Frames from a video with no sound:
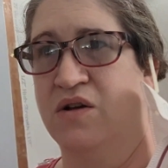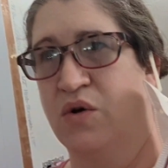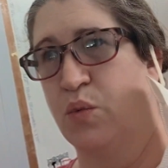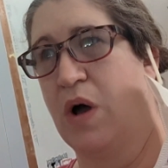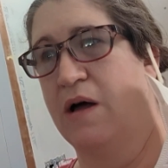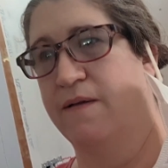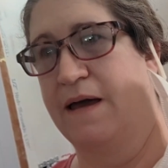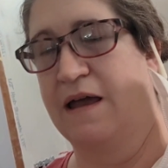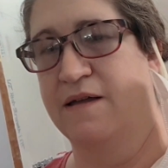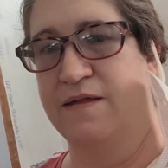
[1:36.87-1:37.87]
while
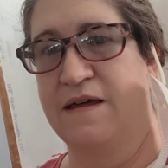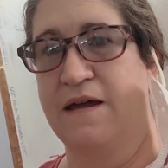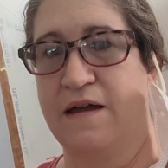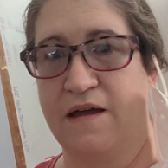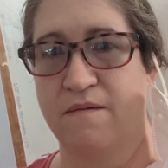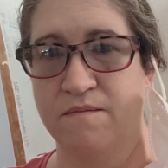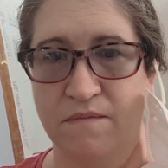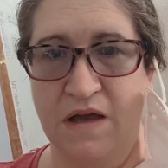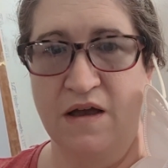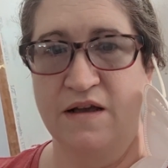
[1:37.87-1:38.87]
the
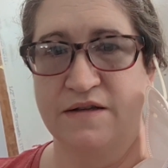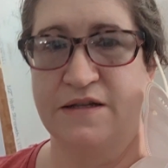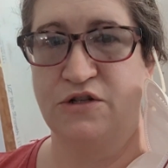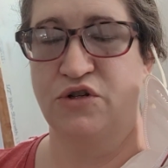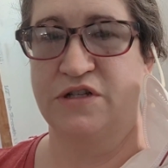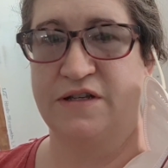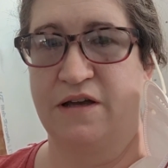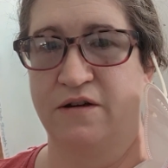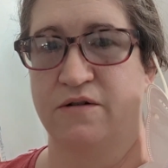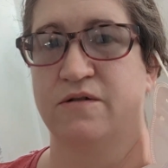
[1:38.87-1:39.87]

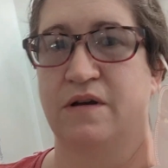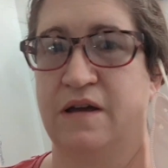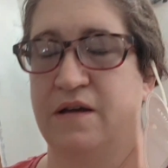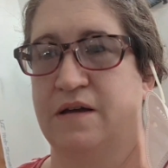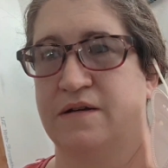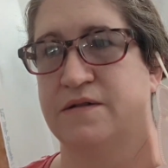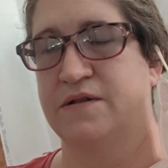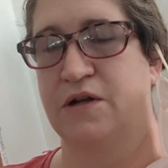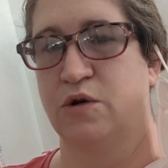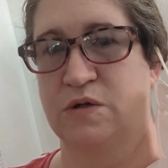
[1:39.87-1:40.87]
Citristrip is,
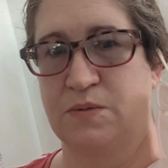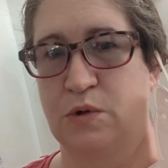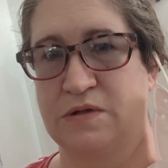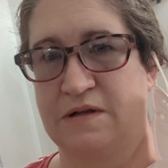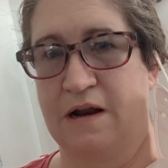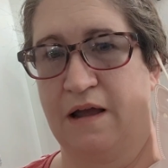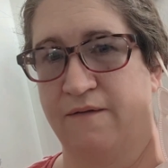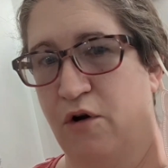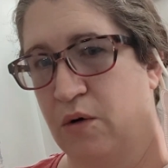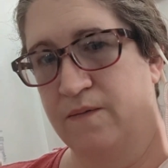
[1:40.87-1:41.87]
supposed to not
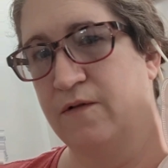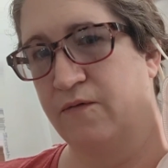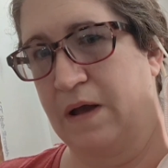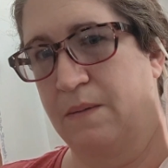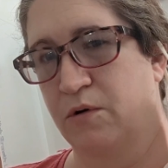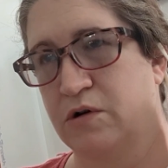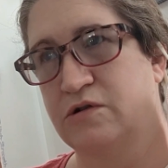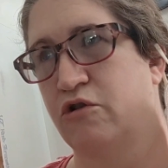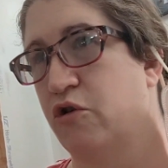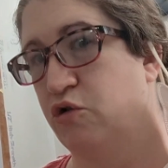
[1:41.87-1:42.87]
have harmful vapors,
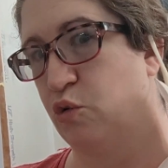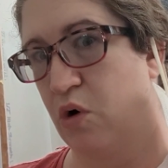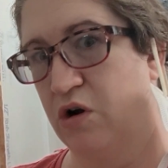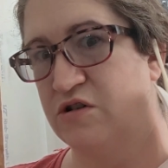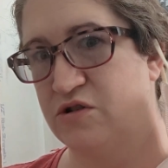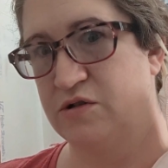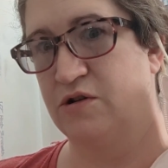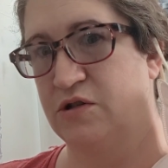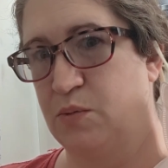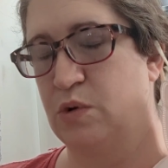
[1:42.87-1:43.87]
although you are
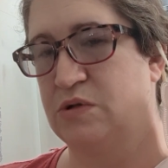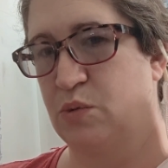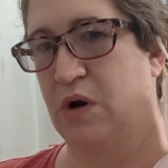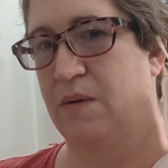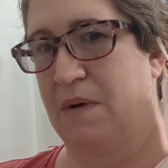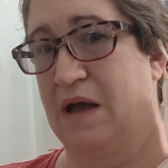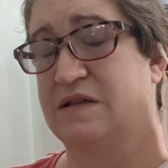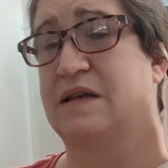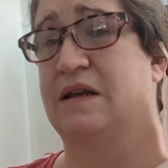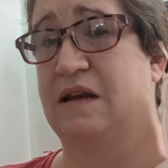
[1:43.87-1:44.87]
still supposed to wear a
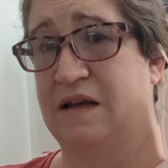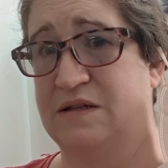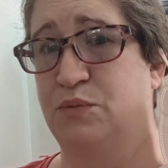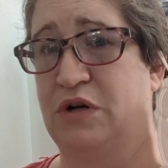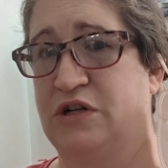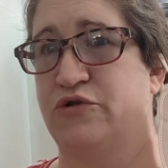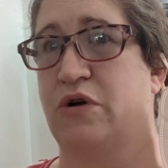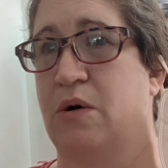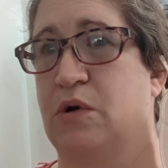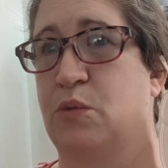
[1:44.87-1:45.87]
mask, and it is pretty
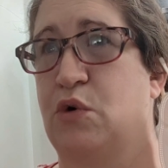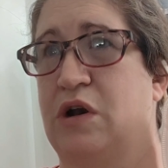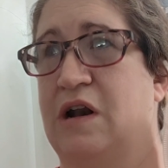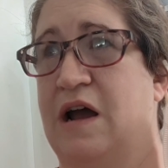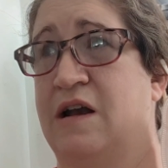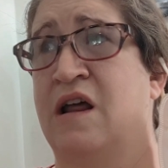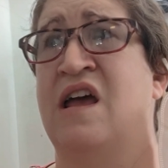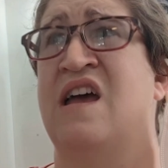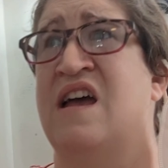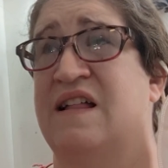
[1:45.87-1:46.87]
strong when you're putting it on.
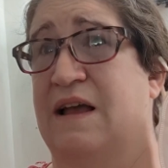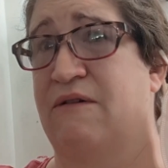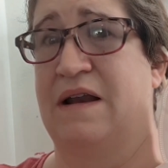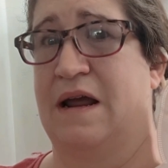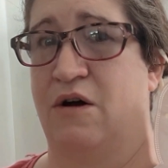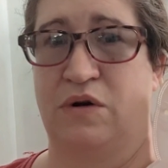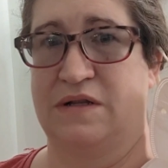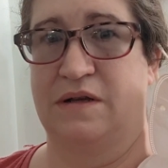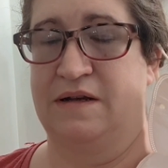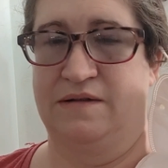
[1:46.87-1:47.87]
Like right now,
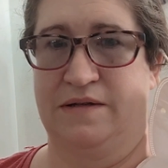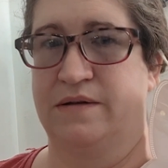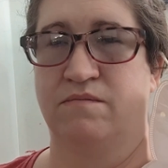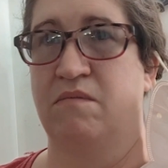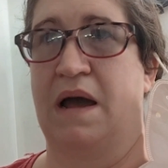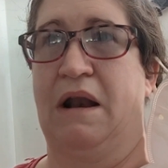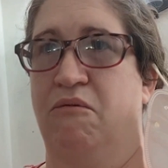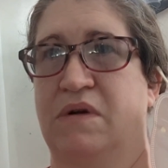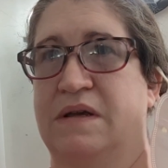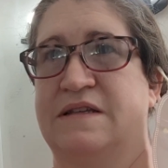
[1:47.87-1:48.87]
I don't
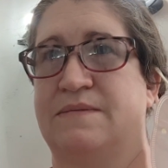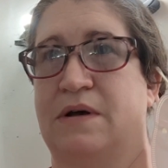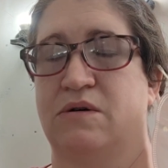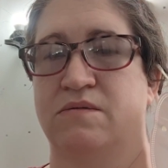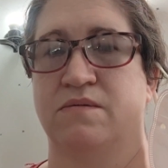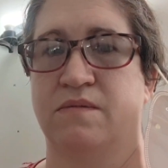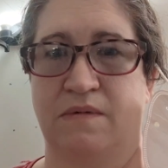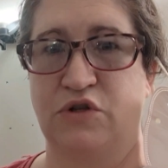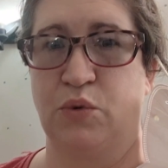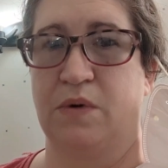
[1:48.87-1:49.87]
really smell
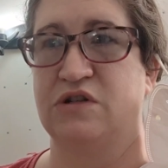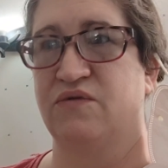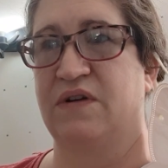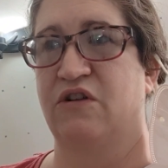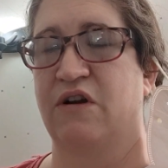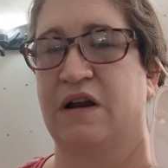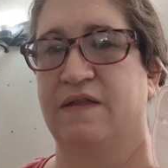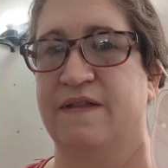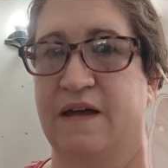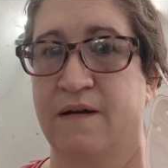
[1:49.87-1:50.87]
too much of it or
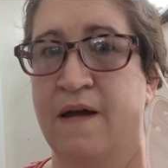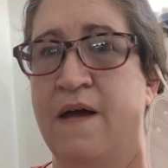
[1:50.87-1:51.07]
anything.